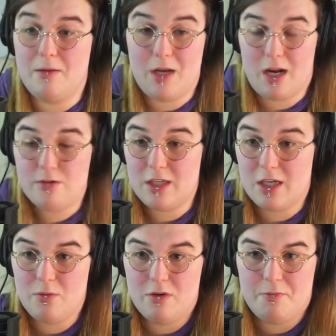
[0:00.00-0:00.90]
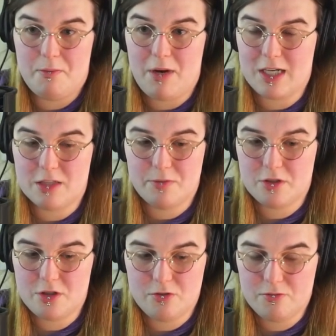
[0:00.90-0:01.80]
I mean, I don't think it would have been possible
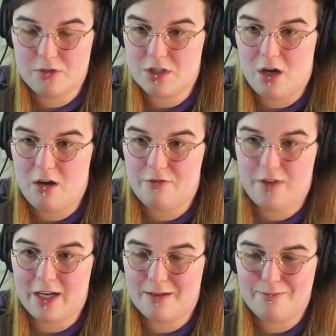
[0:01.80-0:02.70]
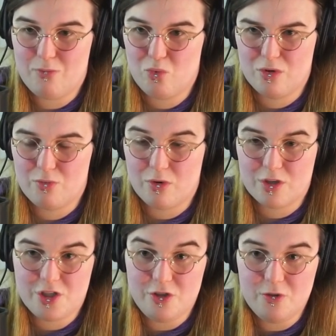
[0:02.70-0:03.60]
to resolve like World War
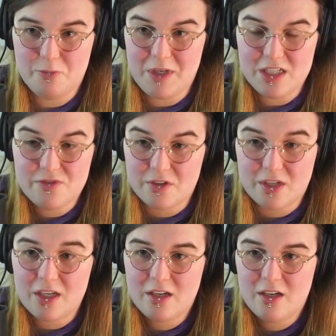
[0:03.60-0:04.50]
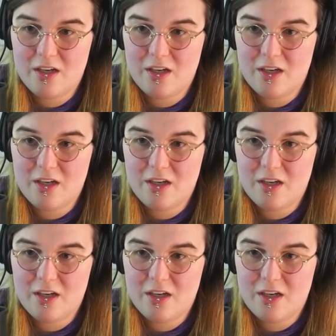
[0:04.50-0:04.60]
II peacefully,